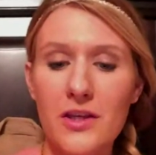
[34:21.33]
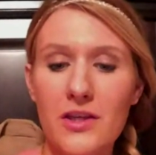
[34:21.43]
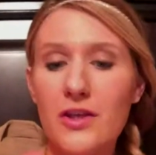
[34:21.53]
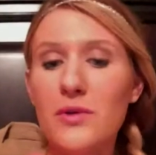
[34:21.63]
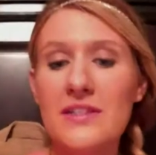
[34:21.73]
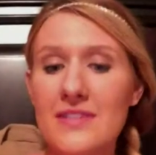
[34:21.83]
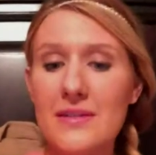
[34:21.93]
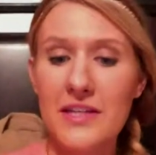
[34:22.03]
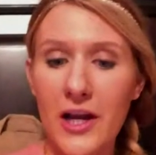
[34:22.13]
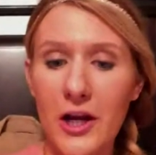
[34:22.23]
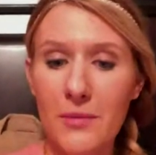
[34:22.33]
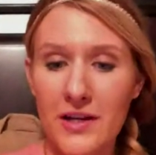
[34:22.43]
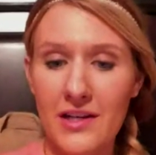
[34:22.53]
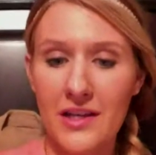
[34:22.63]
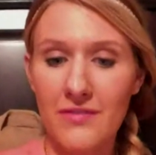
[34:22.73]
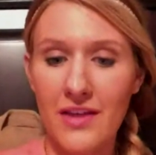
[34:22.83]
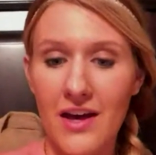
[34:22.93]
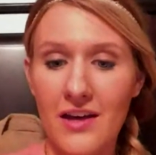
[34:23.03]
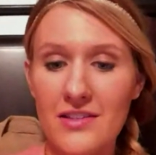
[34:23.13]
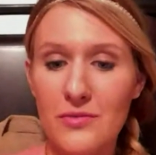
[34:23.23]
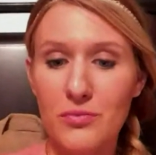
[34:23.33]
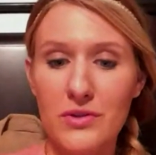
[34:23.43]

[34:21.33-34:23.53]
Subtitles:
you didn't seem to care about any of that.